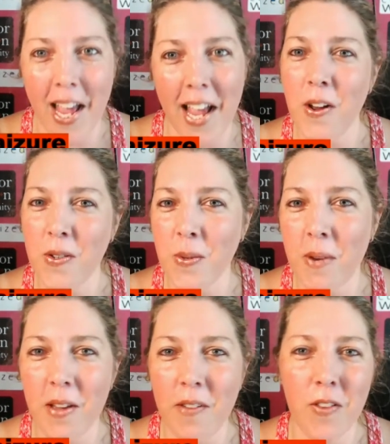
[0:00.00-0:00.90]
I know so
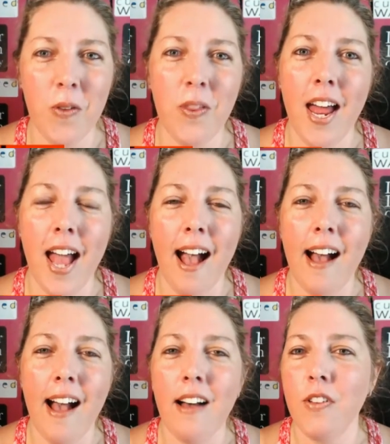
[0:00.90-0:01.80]
many of you that
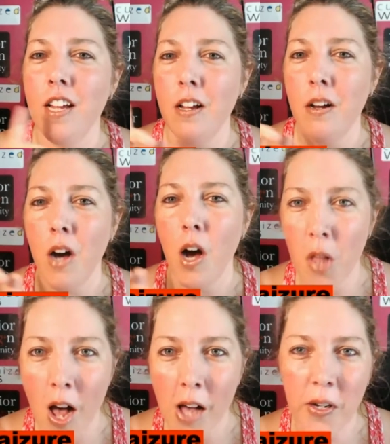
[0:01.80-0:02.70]
have a
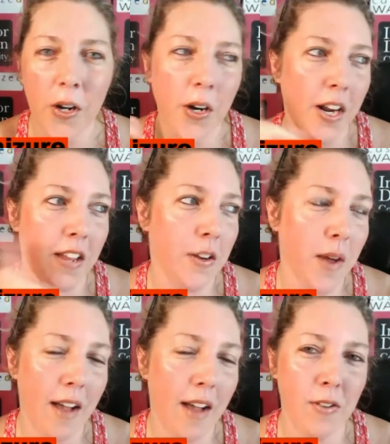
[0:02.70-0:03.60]
blogger and then you
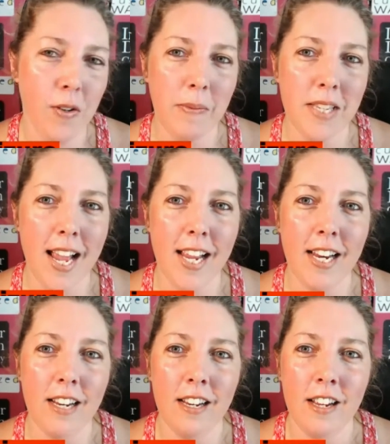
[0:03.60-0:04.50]
have your website,